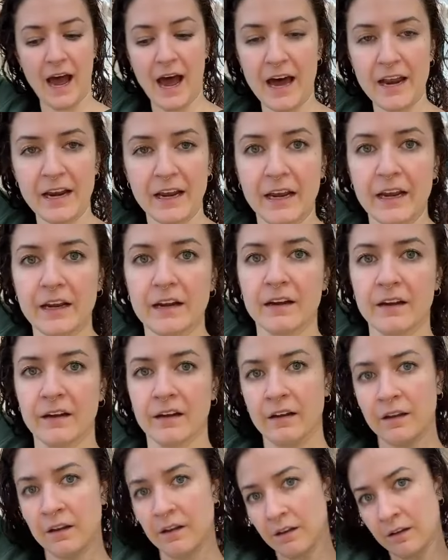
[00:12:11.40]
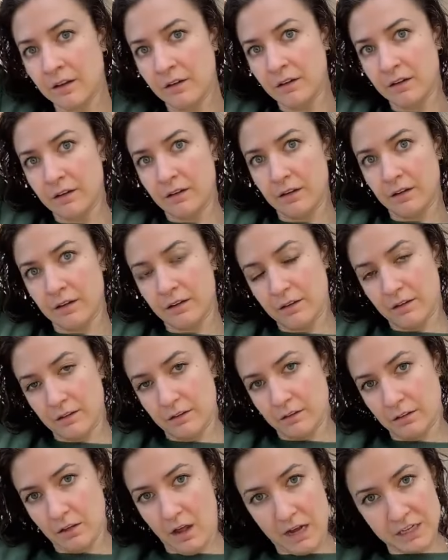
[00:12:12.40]
adding
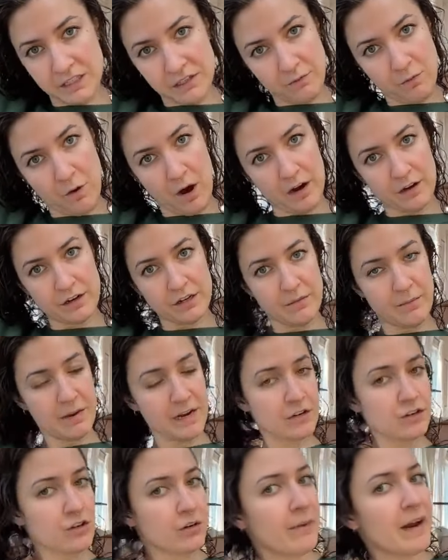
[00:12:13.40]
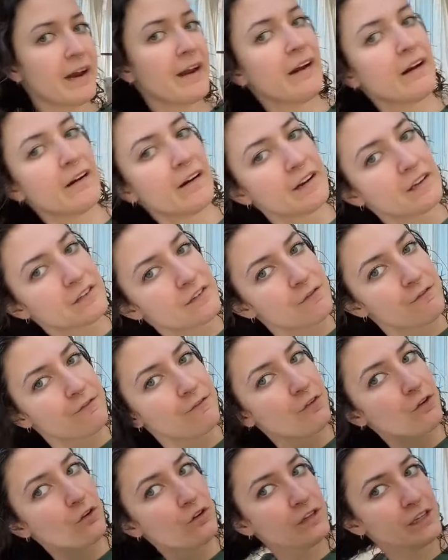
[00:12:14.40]
lots of water to make sure my hair is
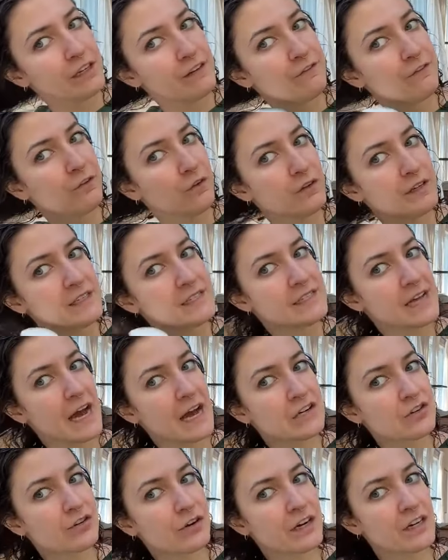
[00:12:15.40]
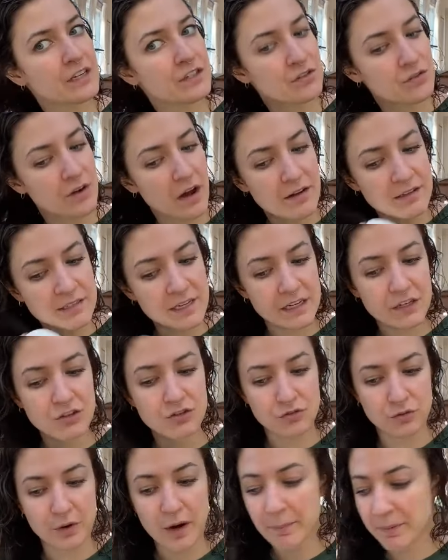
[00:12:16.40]
fully saturated. So now it's
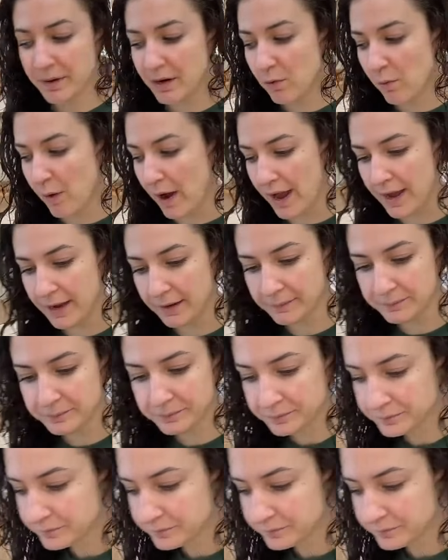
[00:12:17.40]
dripping wet.